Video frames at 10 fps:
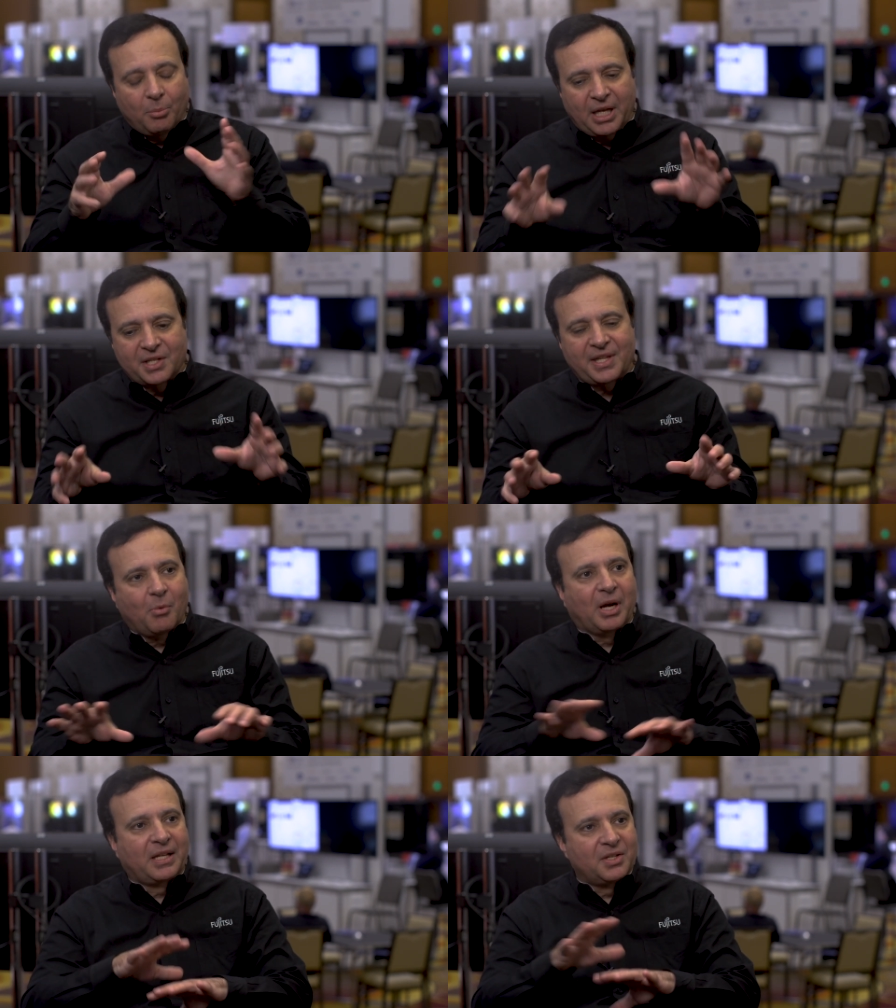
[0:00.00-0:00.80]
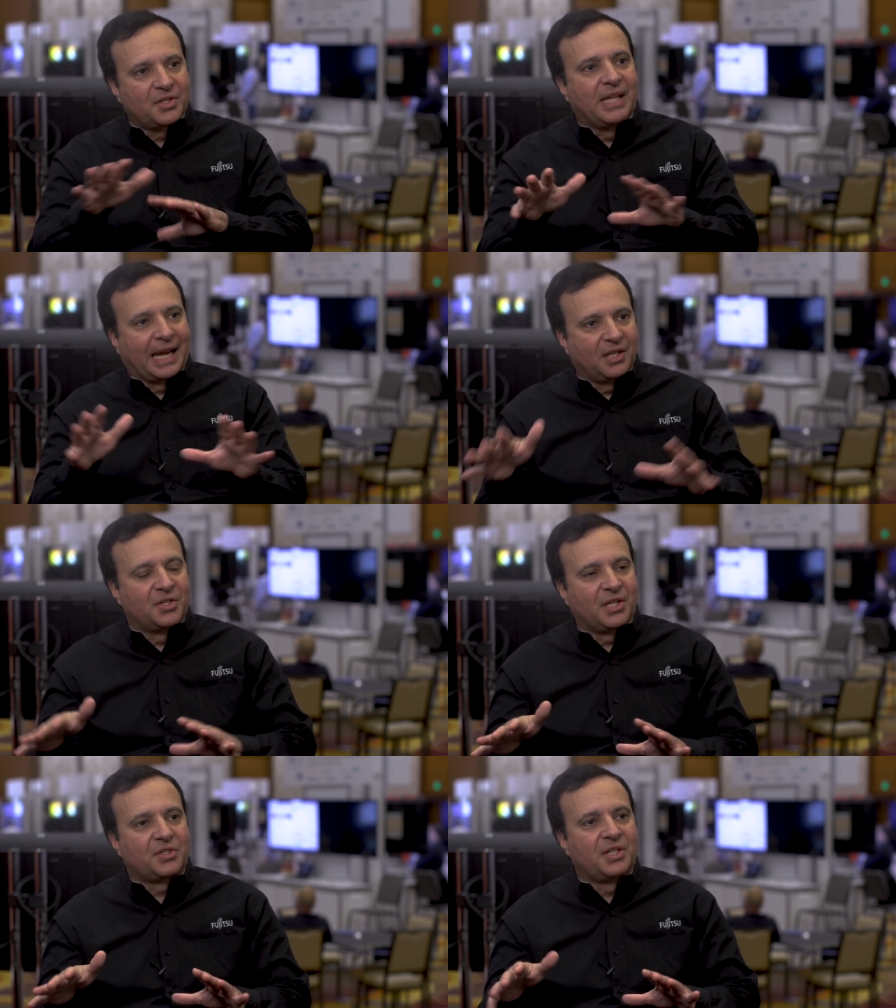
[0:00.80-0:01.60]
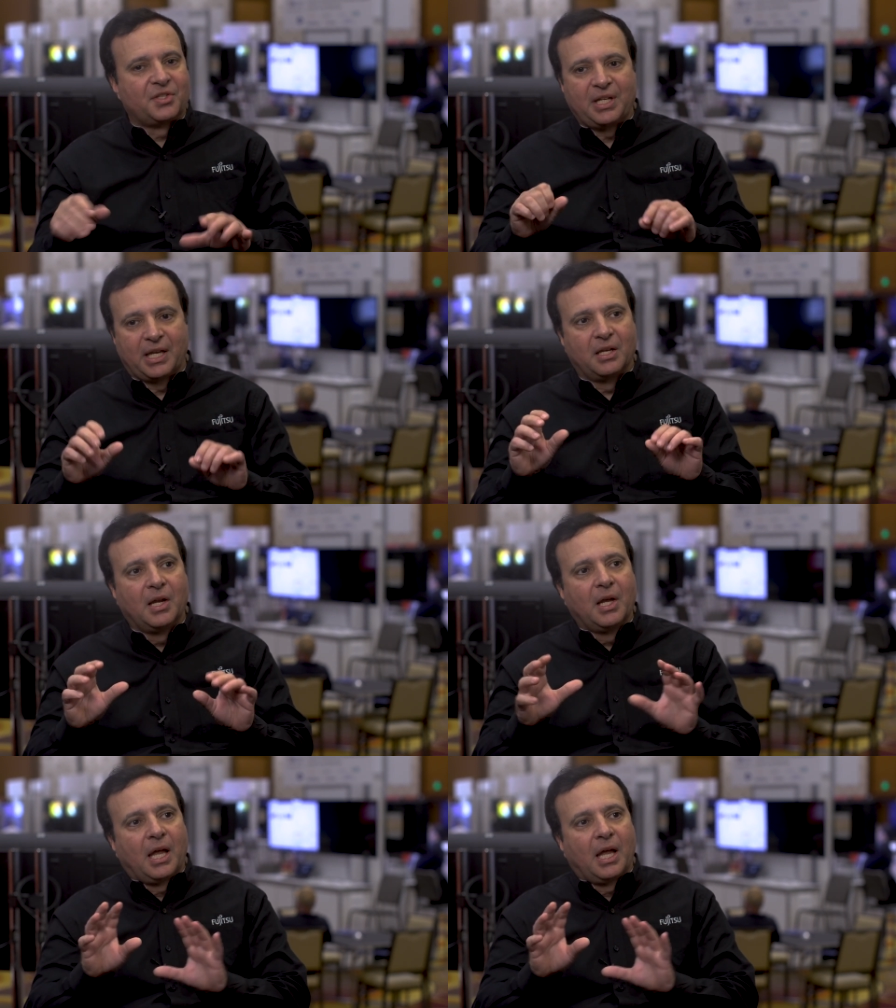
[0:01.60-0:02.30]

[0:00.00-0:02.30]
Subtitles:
because they want that consistency and